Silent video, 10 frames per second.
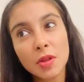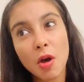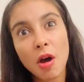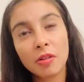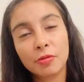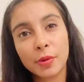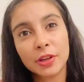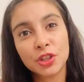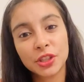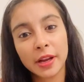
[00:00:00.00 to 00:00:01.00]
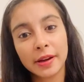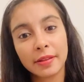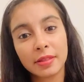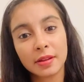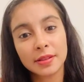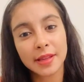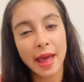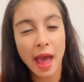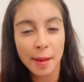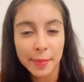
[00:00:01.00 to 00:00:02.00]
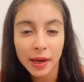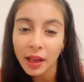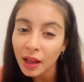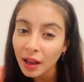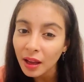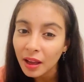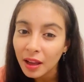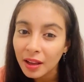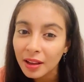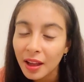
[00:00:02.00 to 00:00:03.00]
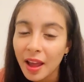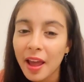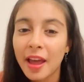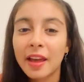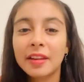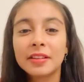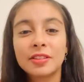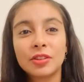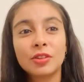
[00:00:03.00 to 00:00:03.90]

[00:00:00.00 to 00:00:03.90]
of when shady things are happening, and